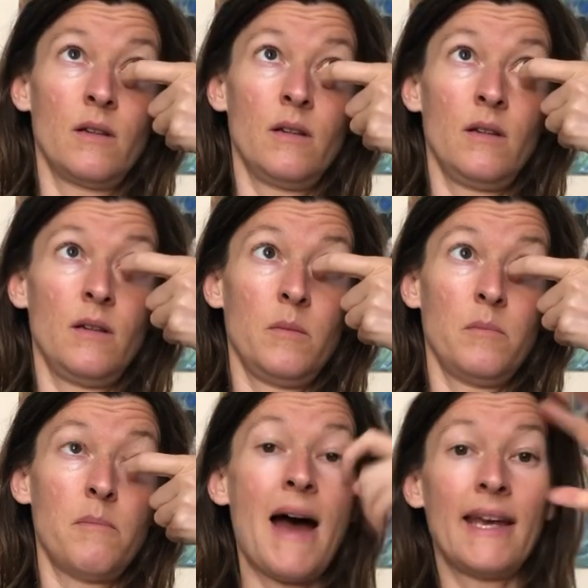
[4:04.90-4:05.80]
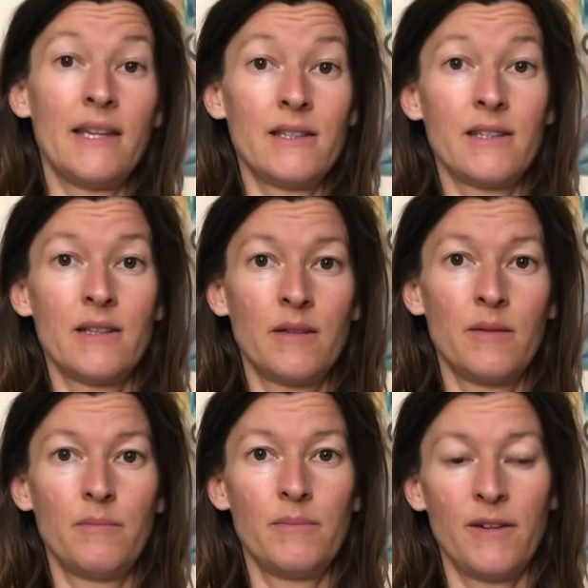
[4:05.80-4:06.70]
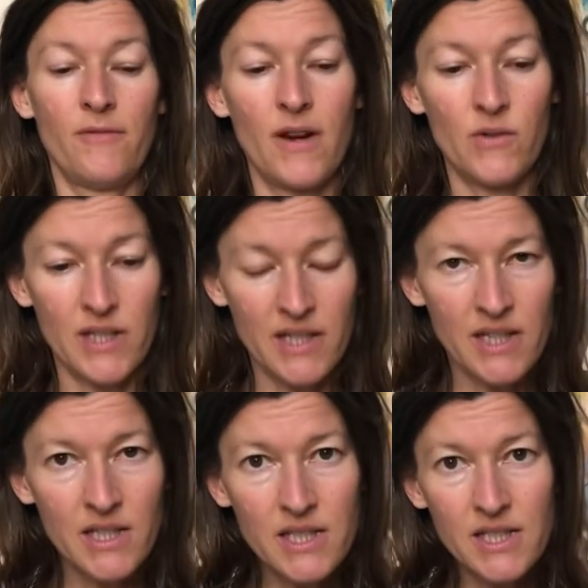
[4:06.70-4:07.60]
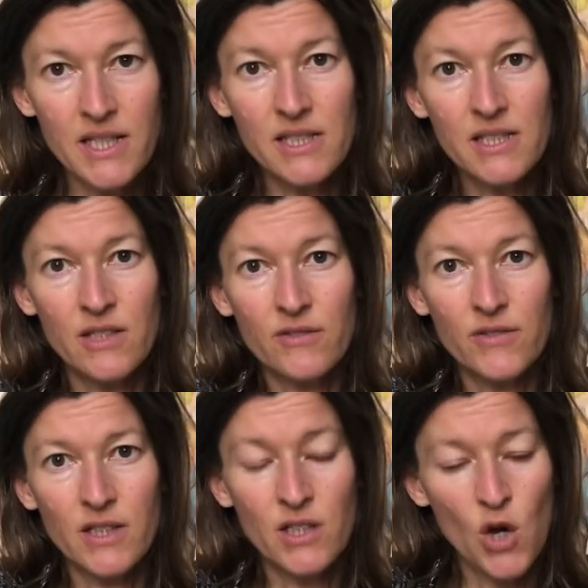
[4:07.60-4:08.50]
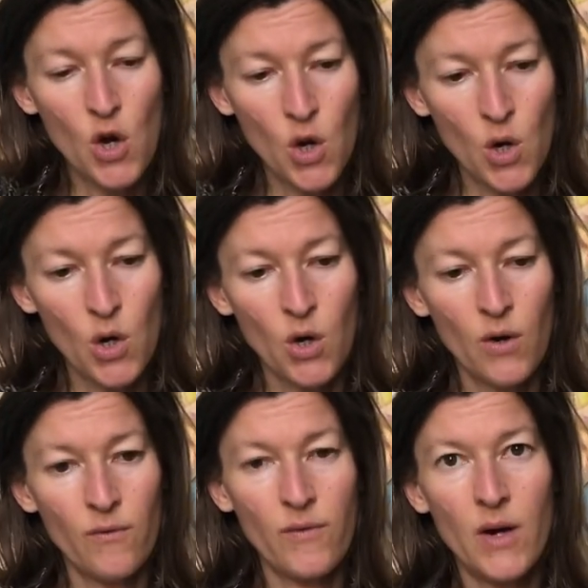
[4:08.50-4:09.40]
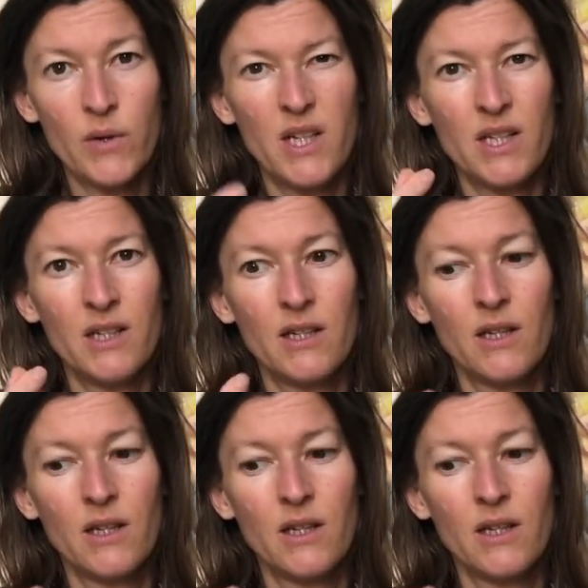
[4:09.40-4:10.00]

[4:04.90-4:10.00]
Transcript: uh, mind, but very instinctive and very